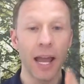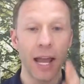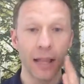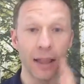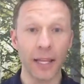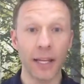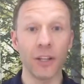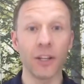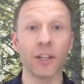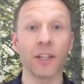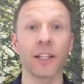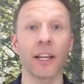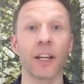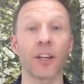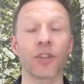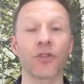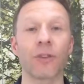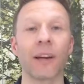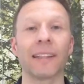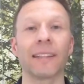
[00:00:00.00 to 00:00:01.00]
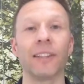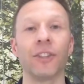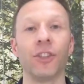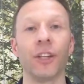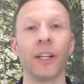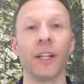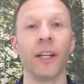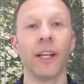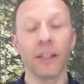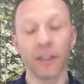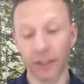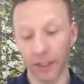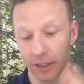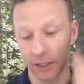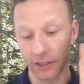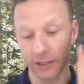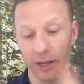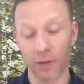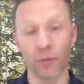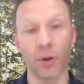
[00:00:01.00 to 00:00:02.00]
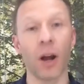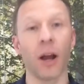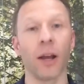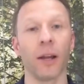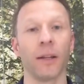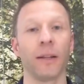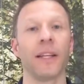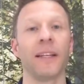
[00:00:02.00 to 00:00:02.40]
And then you set a strategy. So you're going to say, right,